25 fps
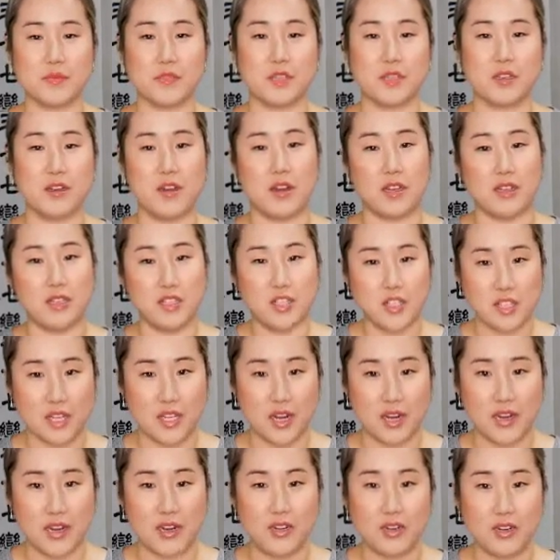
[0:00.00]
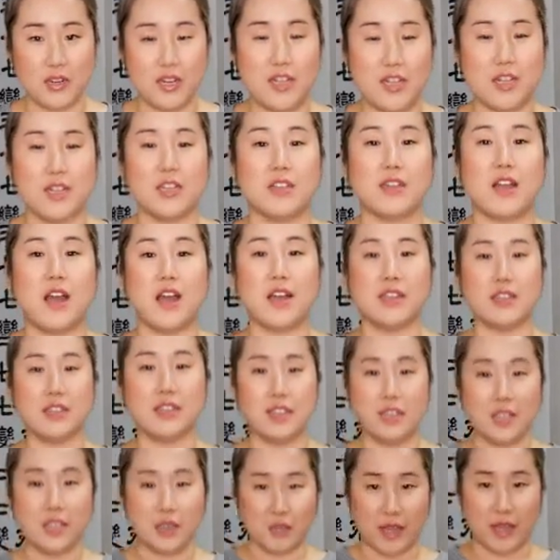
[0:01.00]
on a chair, not
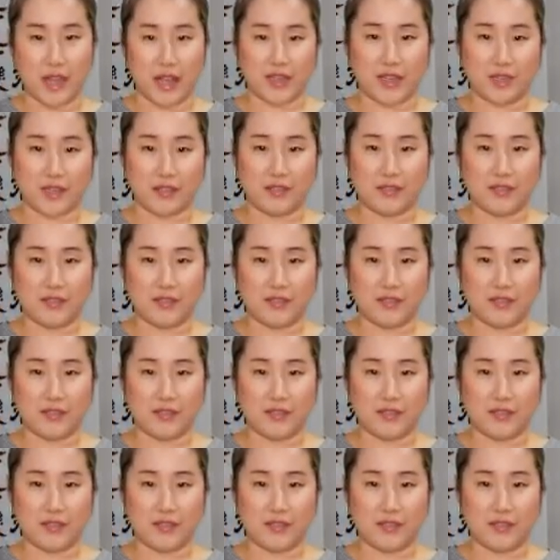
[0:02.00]
leaning back,